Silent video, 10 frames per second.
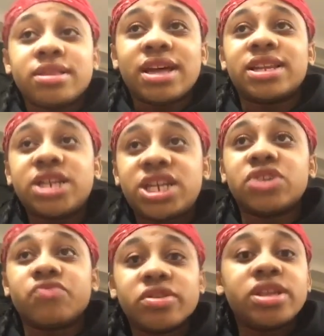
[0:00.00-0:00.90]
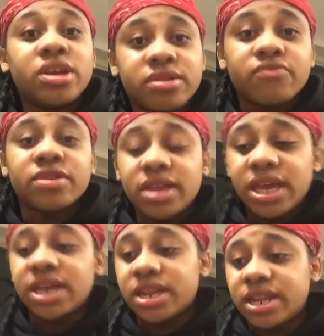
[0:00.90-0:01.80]
Like, this shit really, really
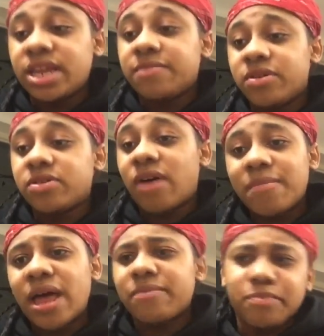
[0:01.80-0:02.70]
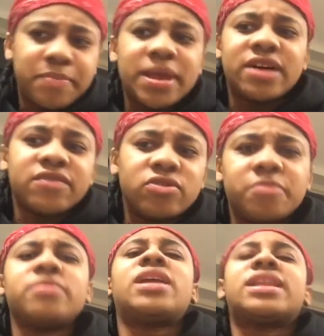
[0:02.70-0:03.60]
hitting deep. You know, I'm not big of a
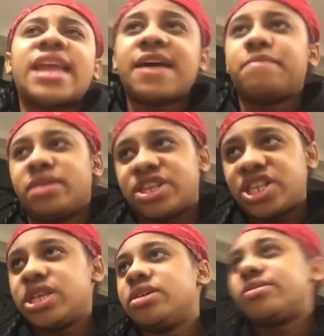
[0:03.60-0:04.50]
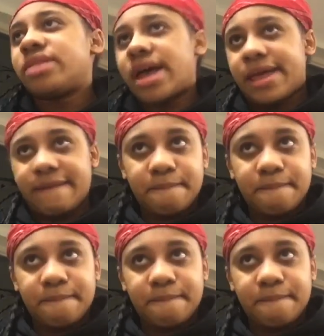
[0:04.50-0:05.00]
hooper like that, but still, like,